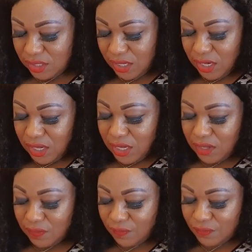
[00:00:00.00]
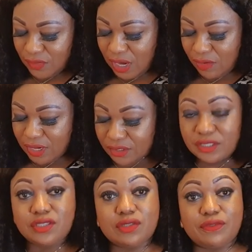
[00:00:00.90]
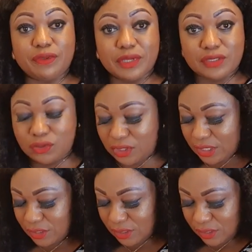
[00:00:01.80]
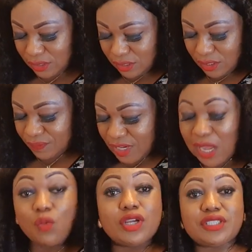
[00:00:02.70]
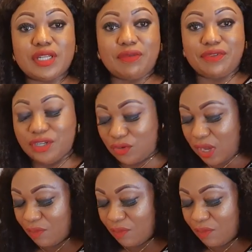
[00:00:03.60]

that are harassing female students. I watched that video.